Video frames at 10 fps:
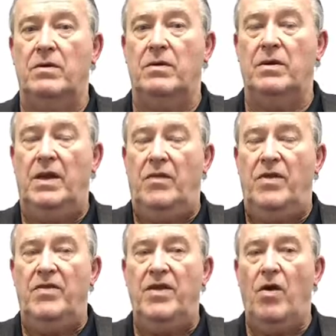
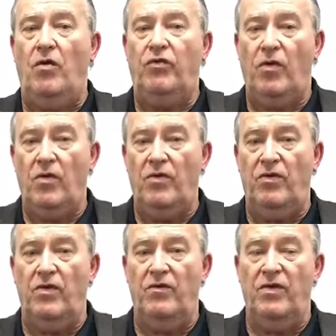the
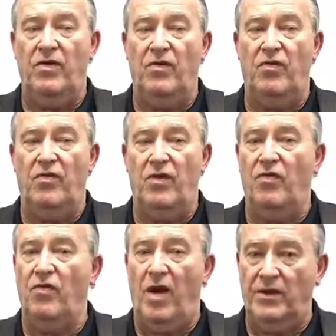alternative
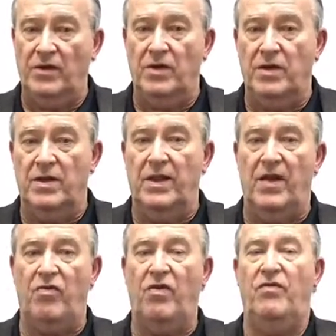is not good, and
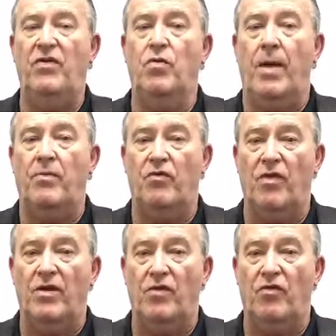that's if you
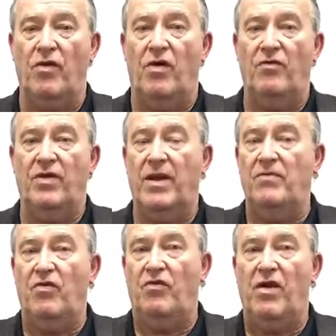represent yourself. And
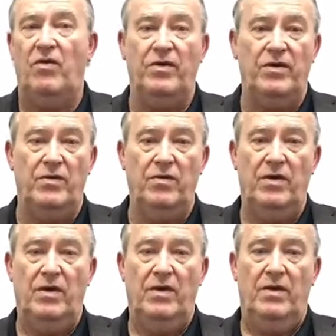I'm just telling you,
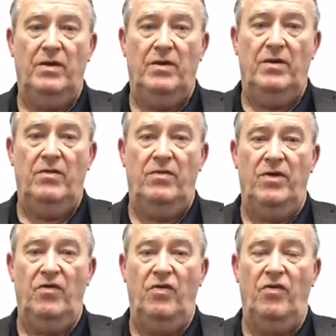
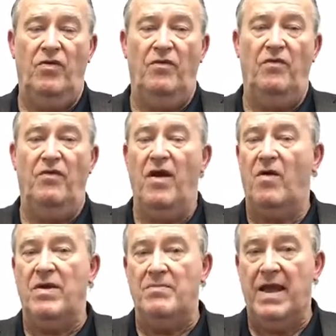this is a
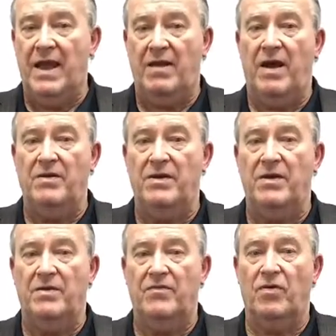very bad
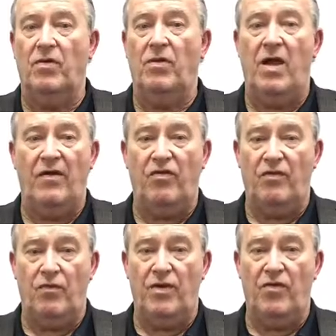idea for lots
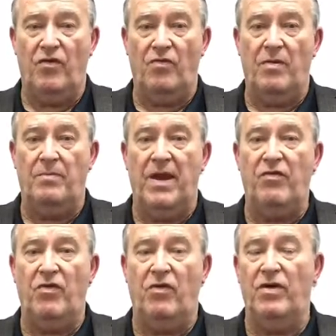of reasons, but
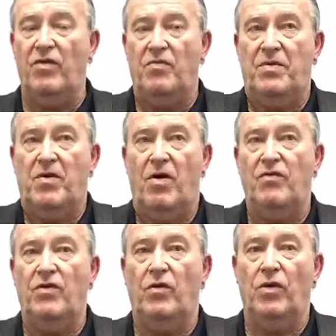basically it's because
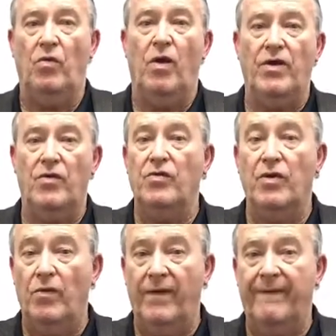you don't know what you're
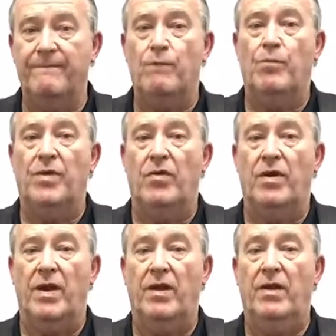doing. Okay,